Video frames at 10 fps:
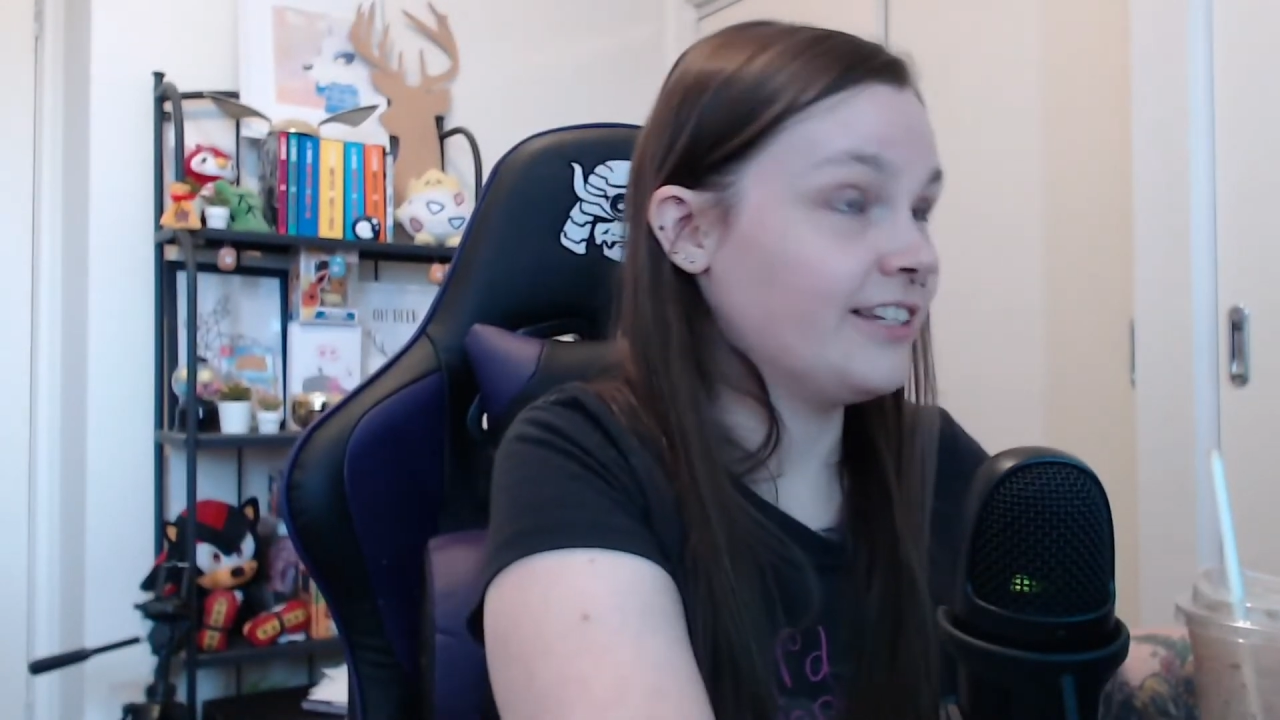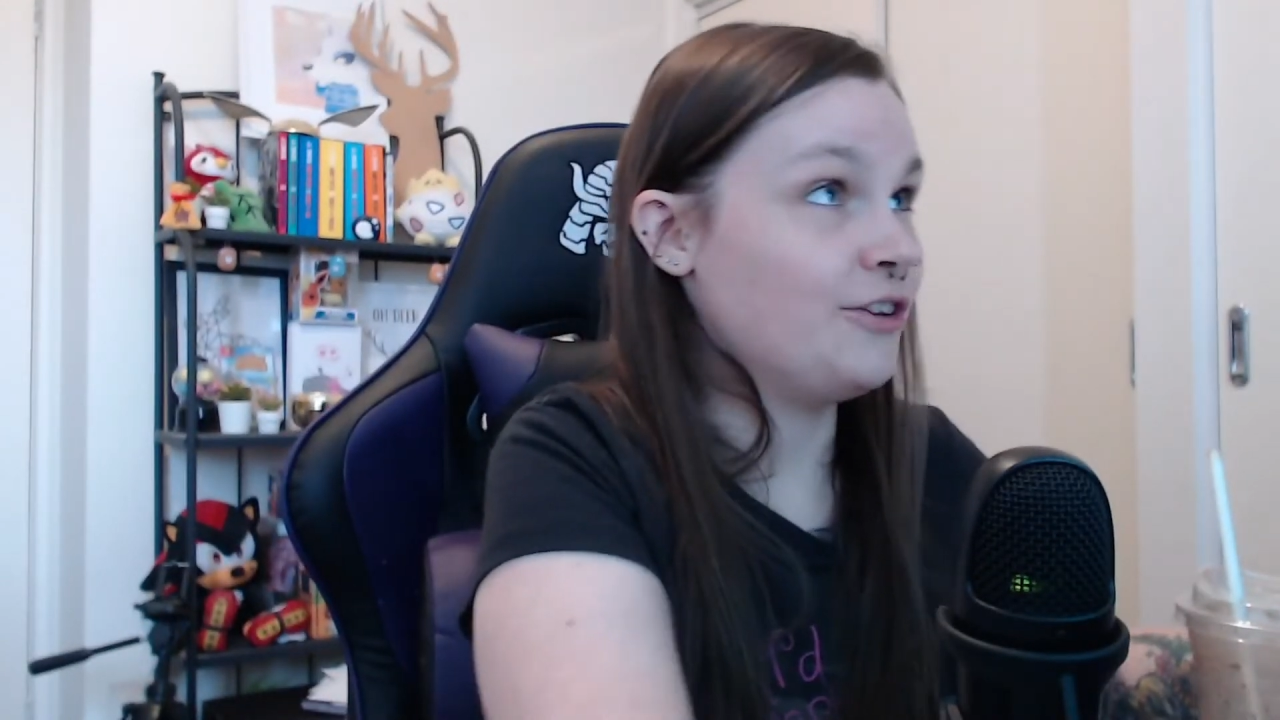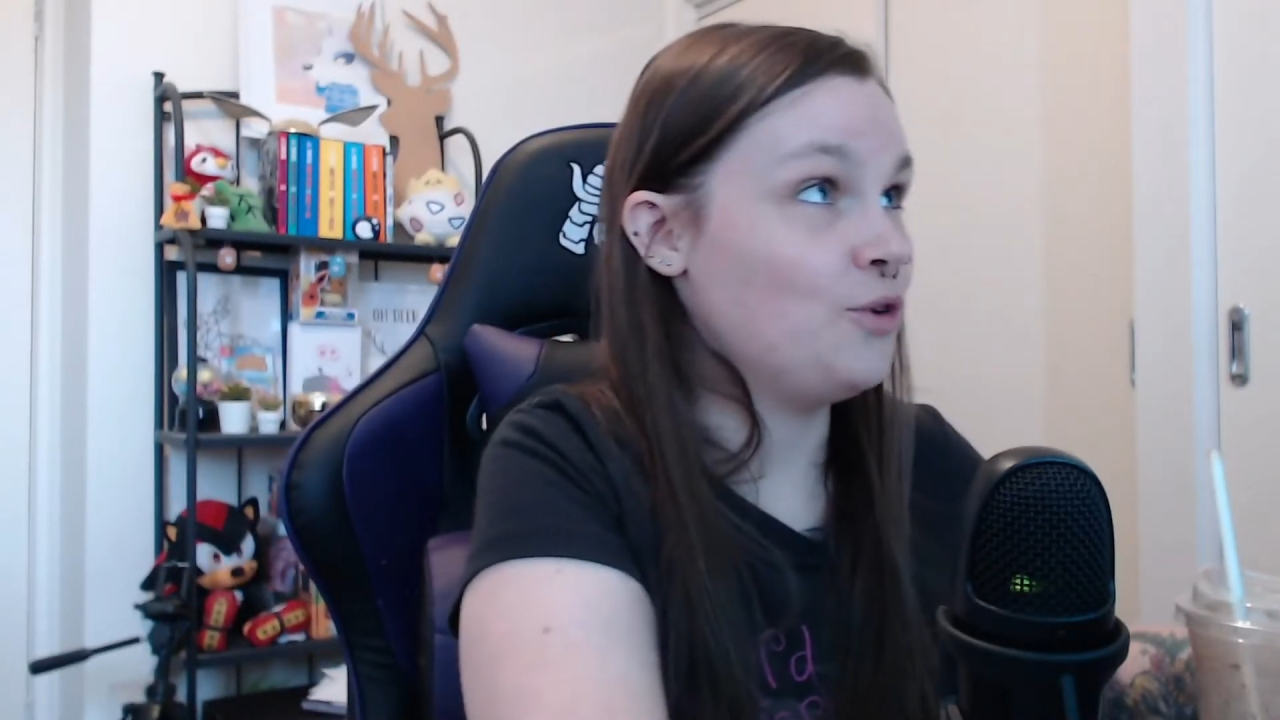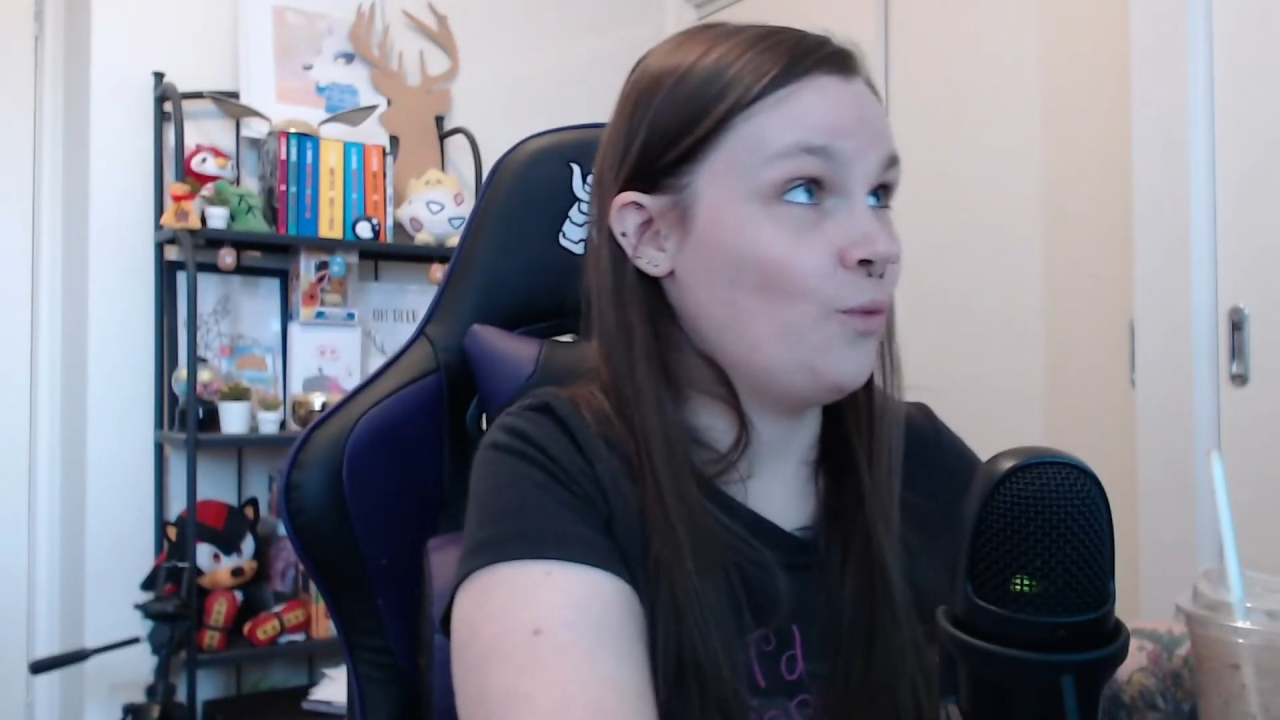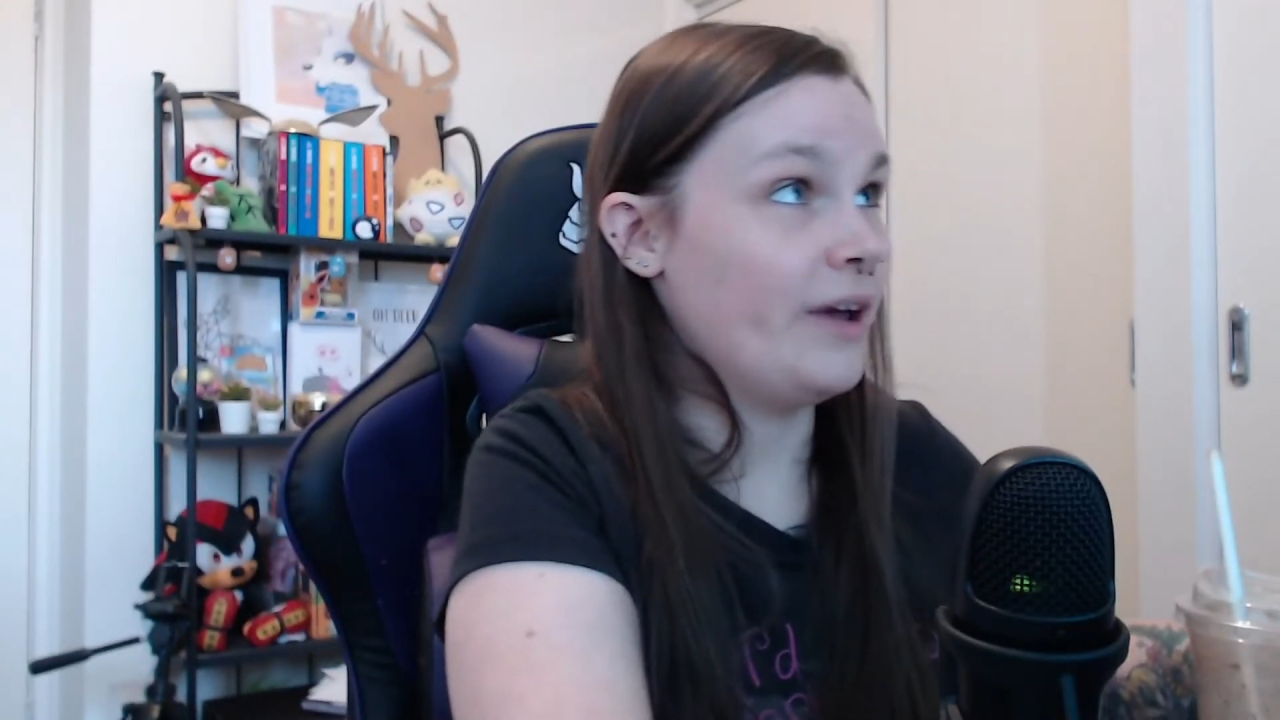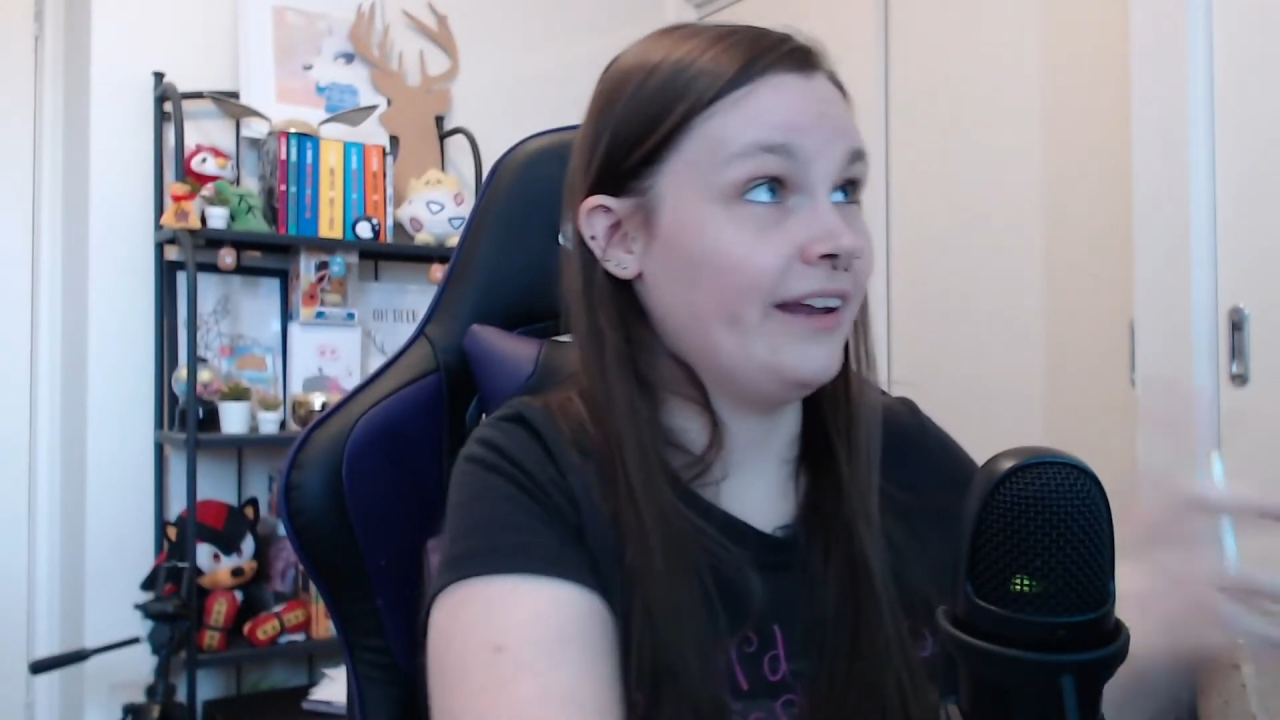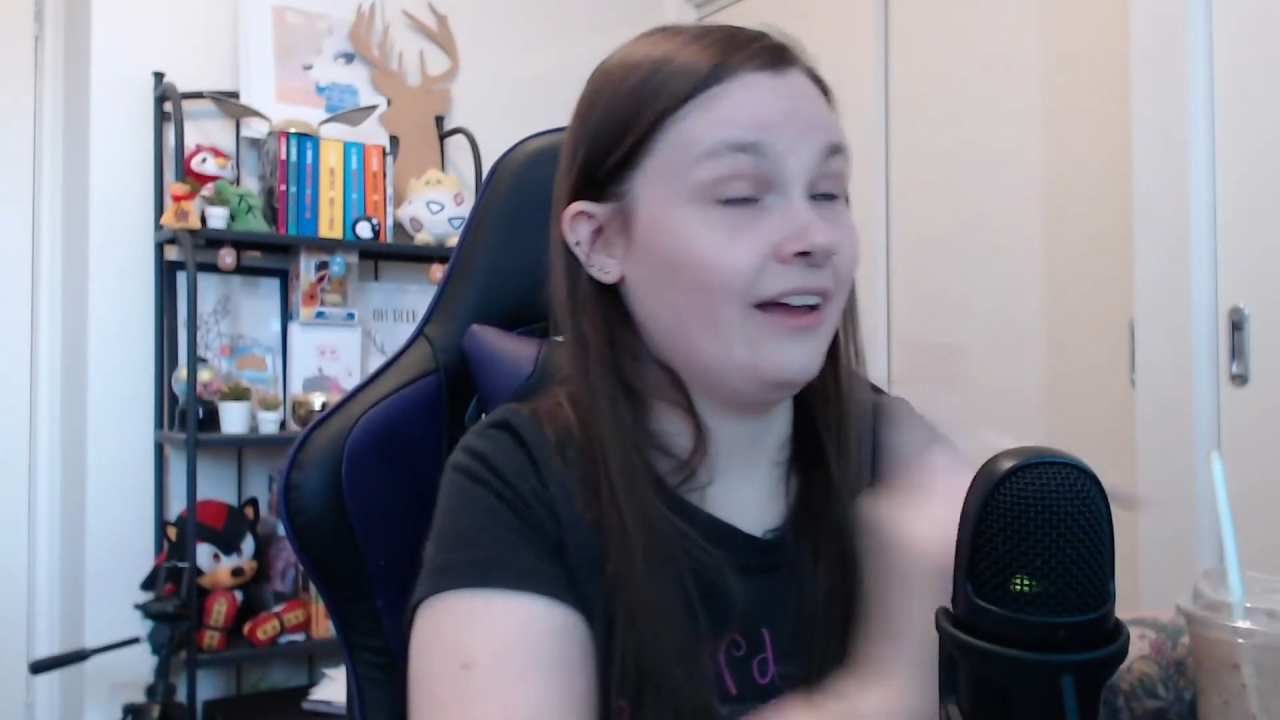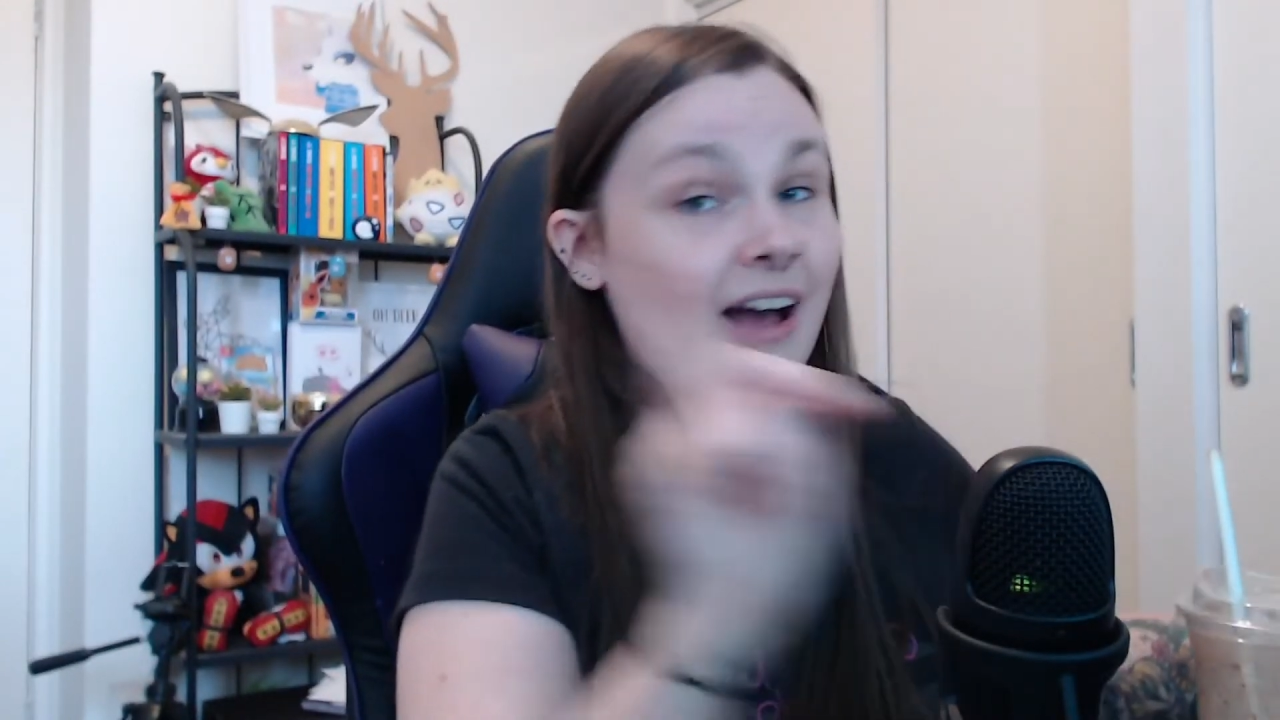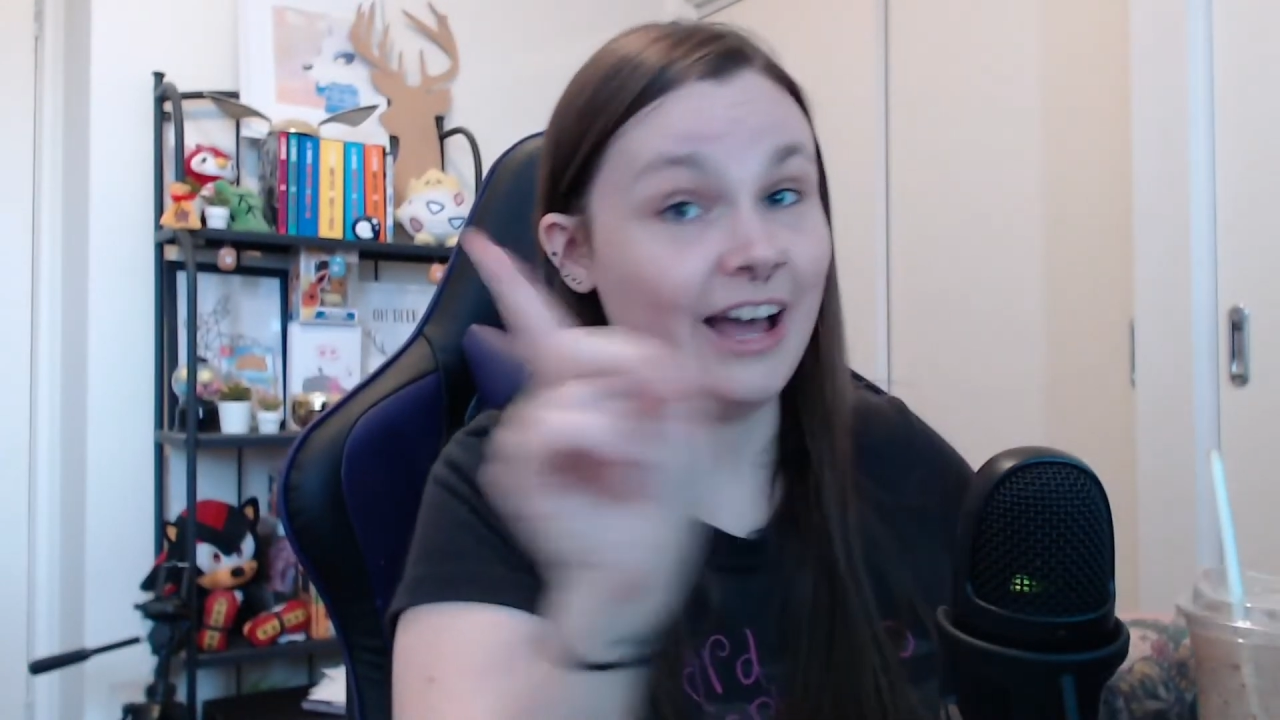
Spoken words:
you when